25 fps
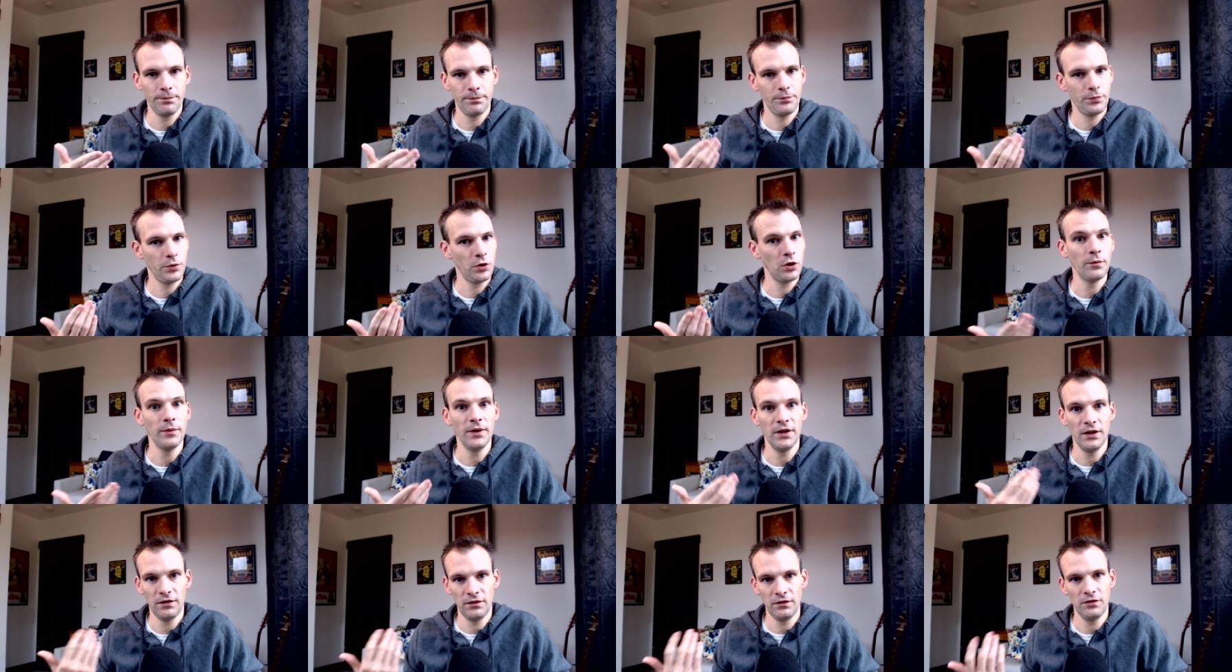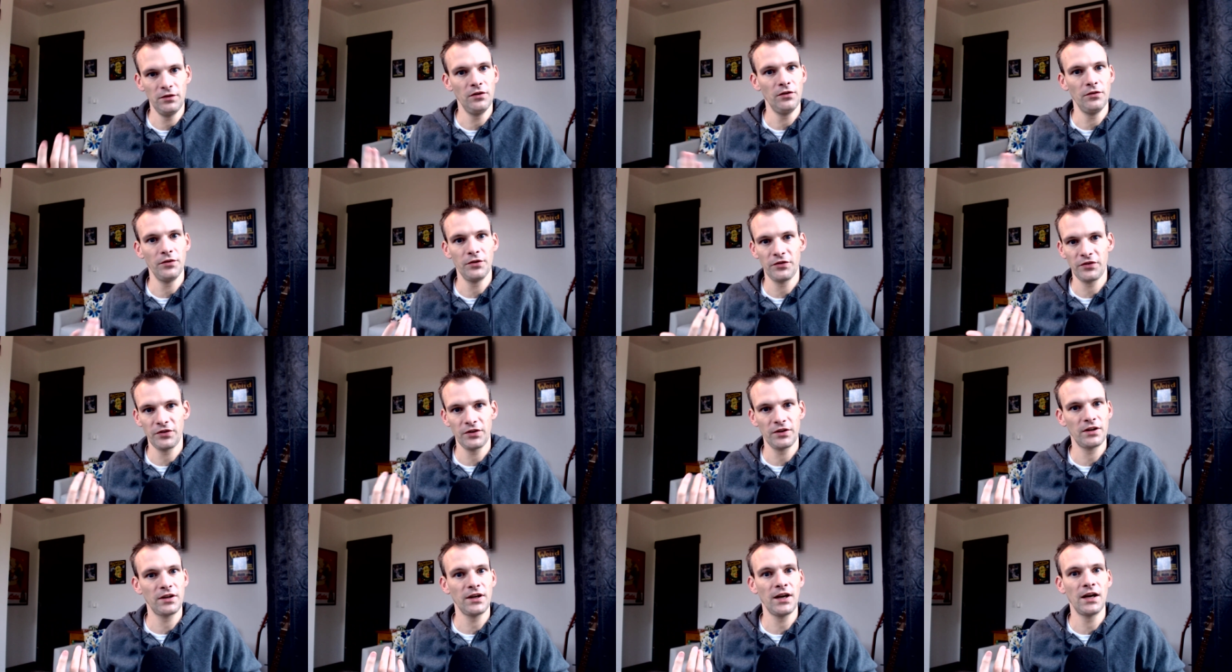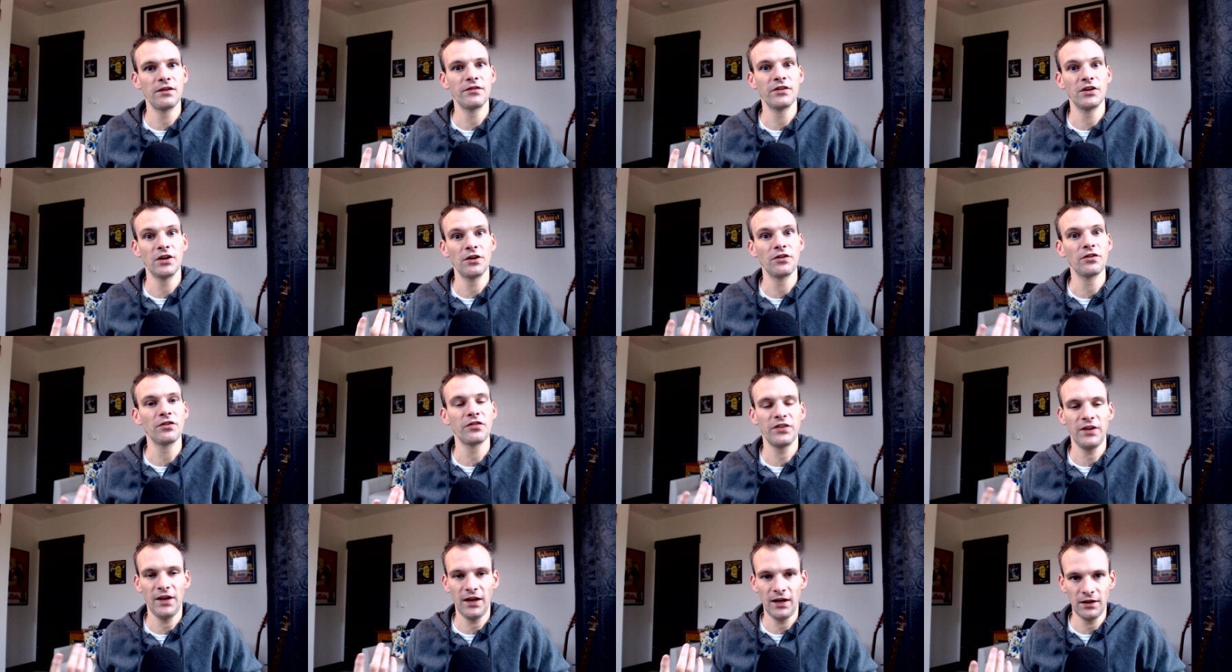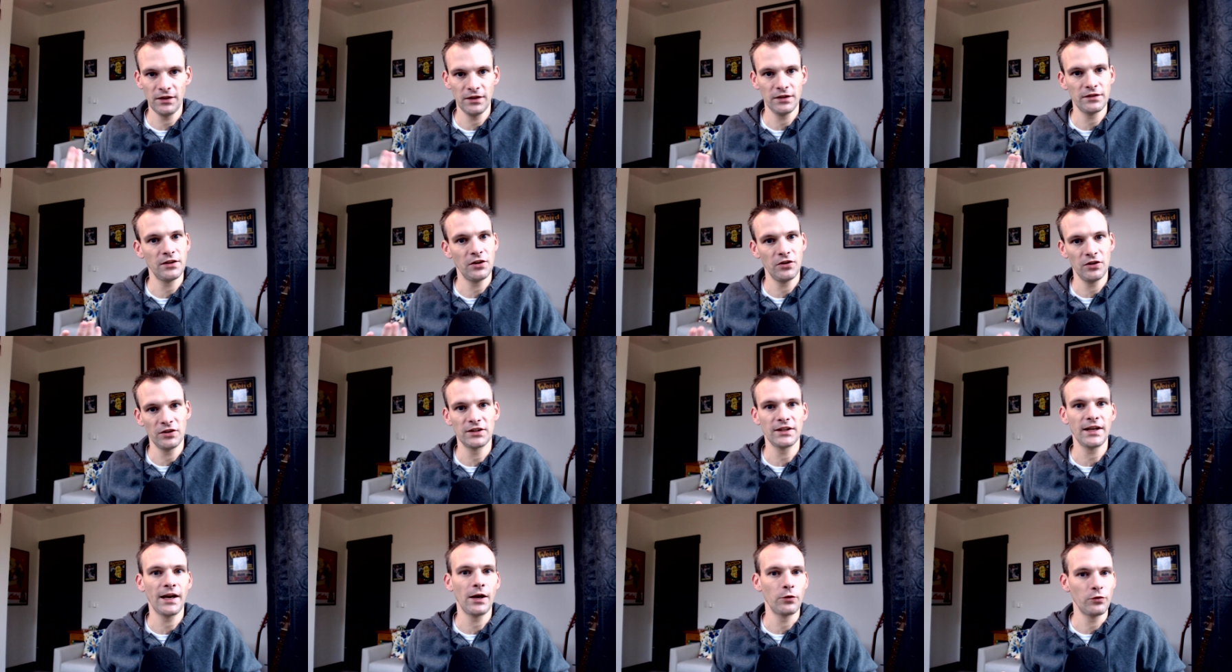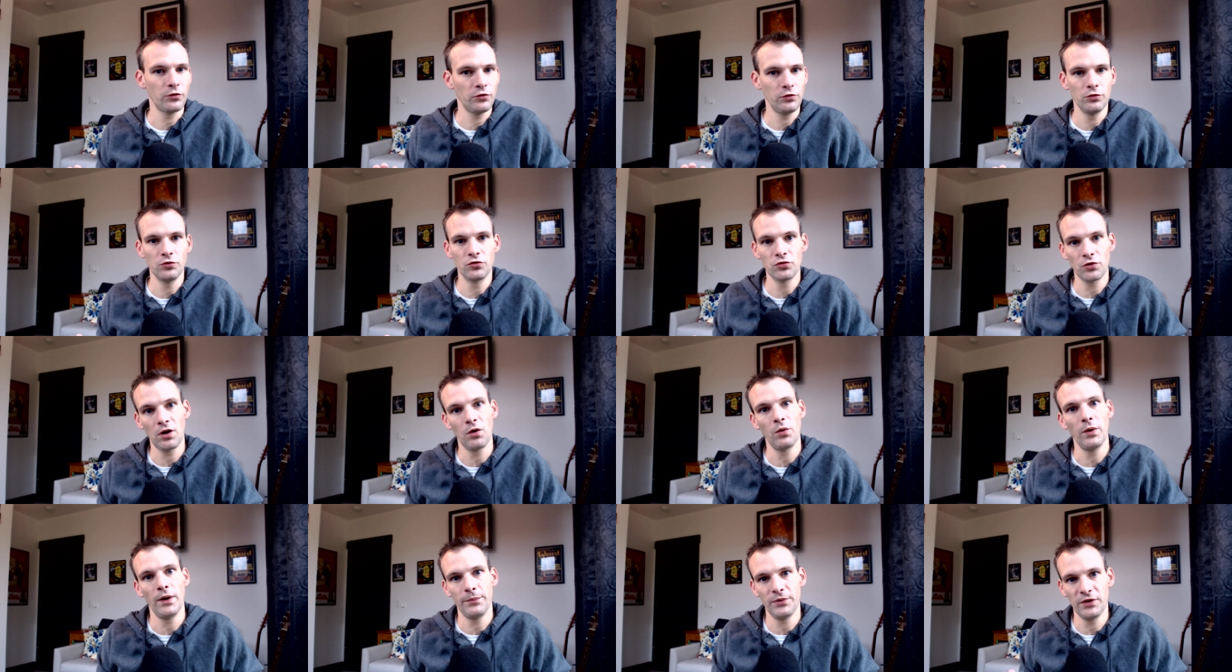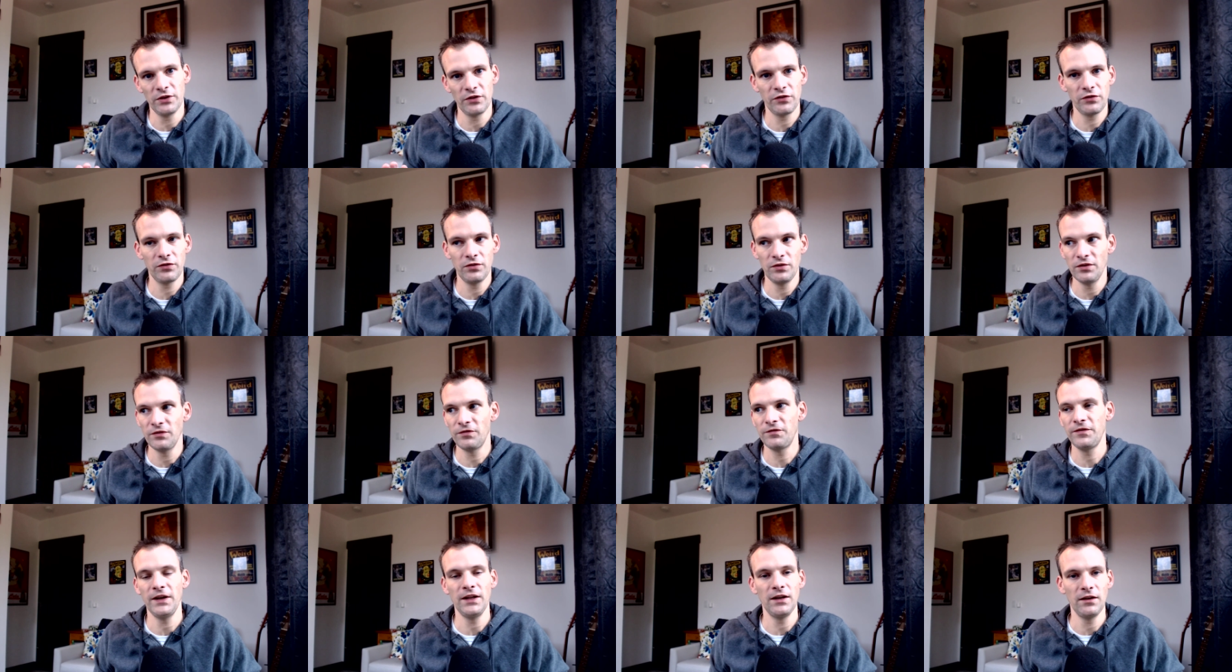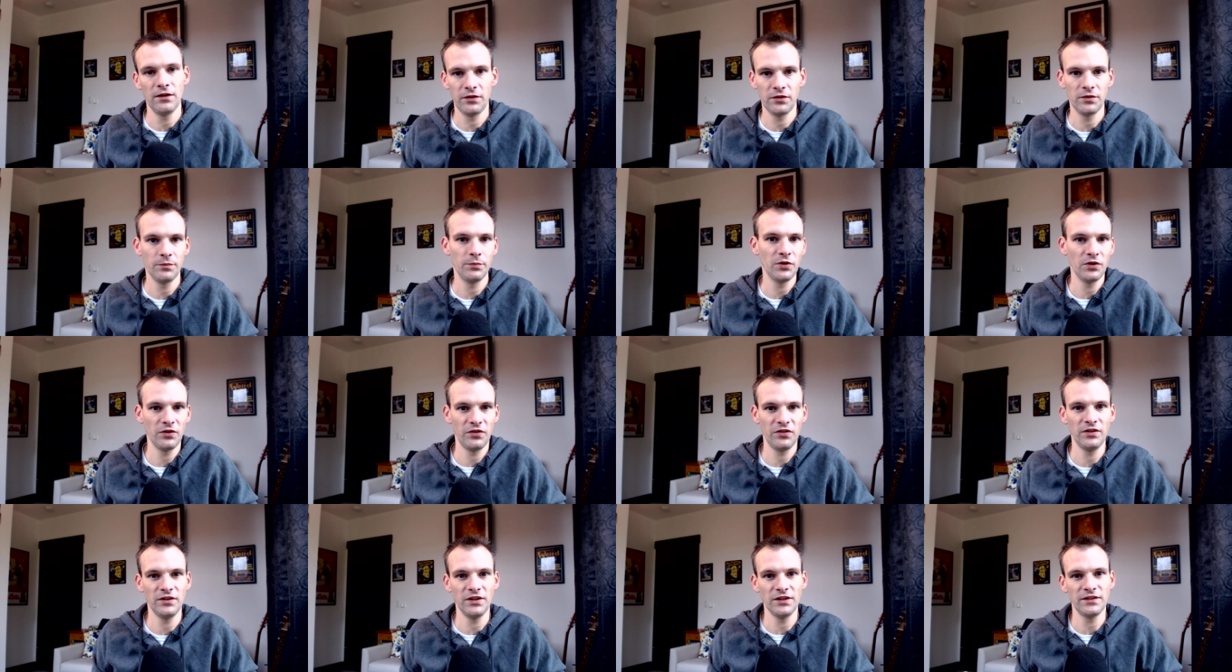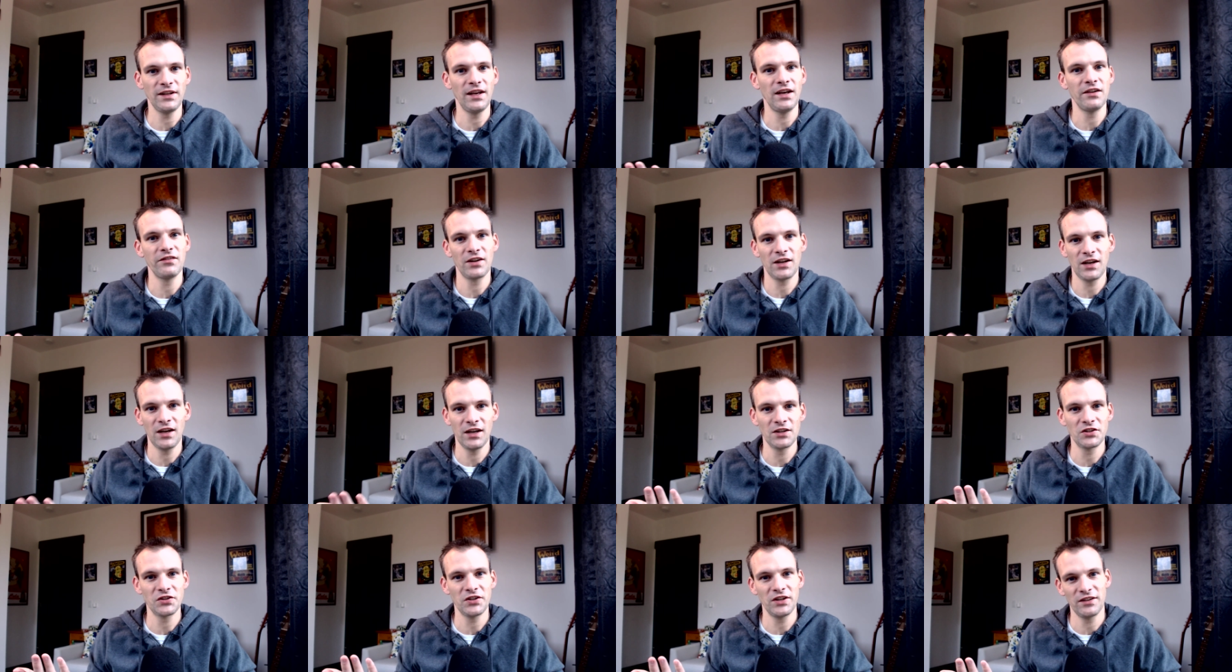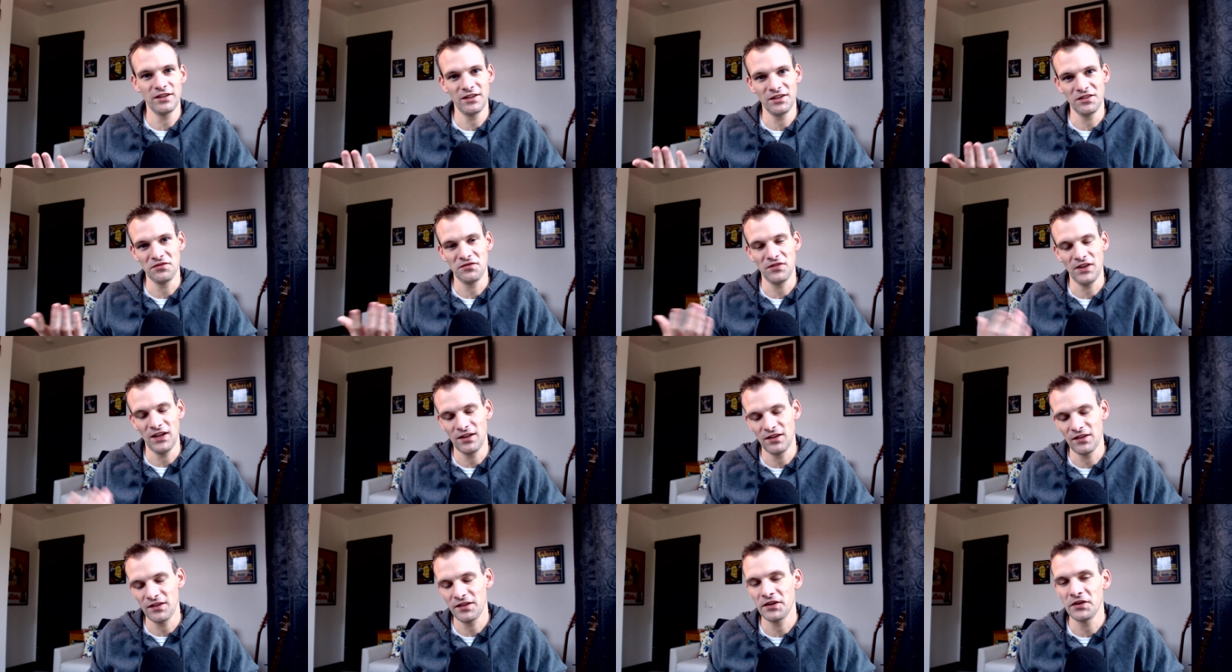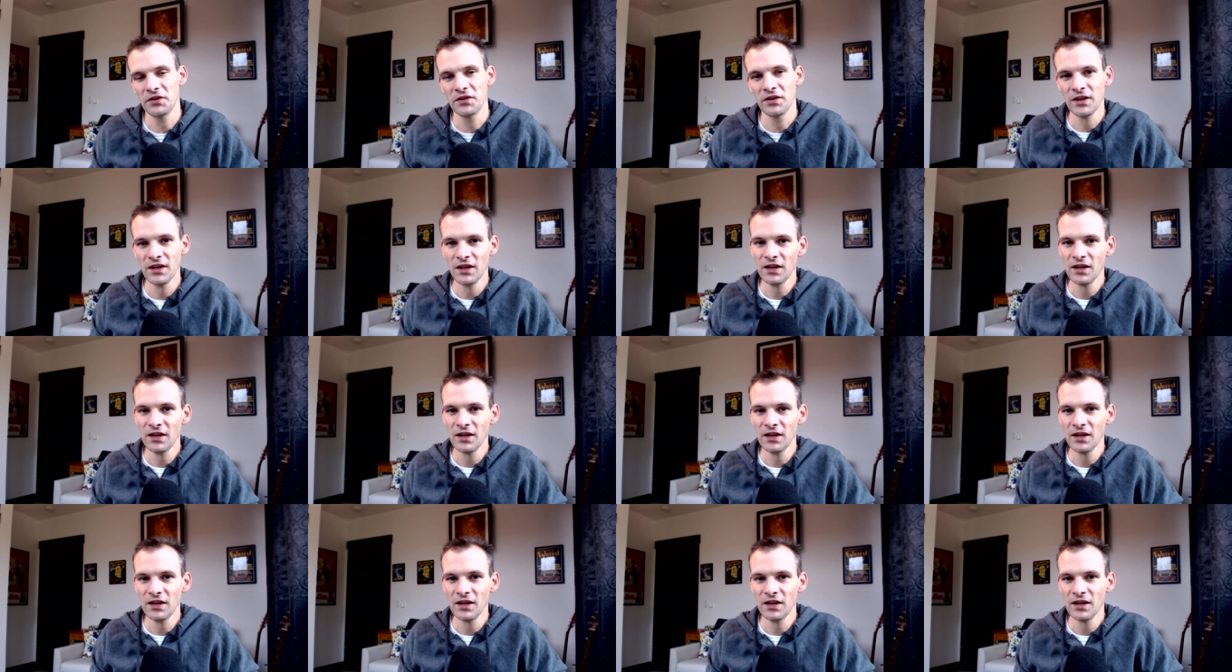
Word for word: permit you know there's a kind of an understanding that they're allowed to draw weapons to defend the person that they have a contract to defend so